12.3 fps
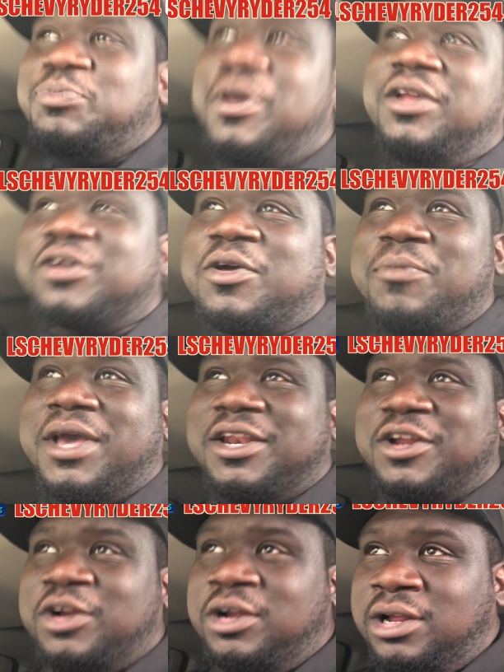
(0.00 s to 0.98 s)
pedal
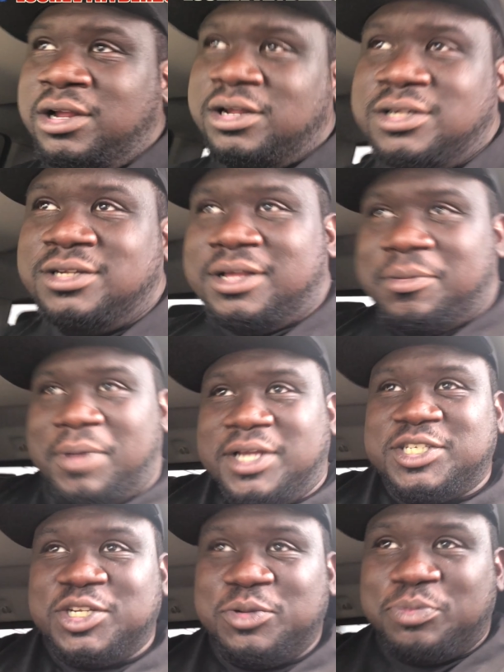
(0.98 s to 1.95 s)
commander, make
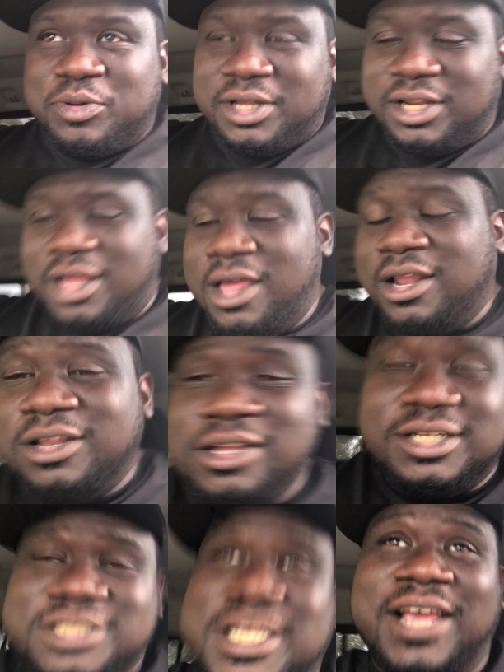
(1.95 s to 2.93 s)
sure you
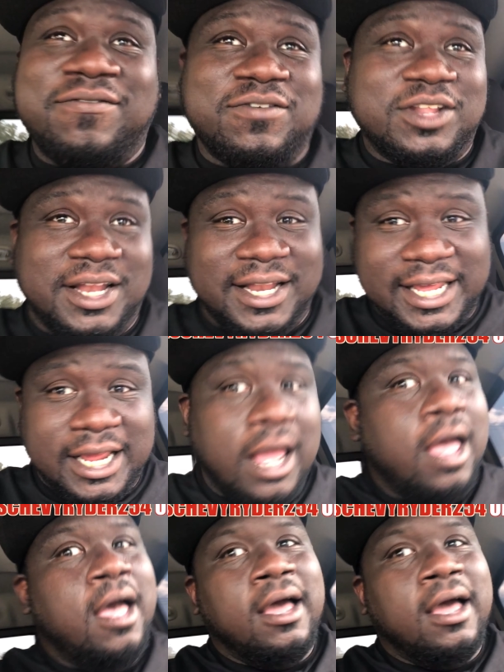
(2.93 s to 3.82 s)
check for the link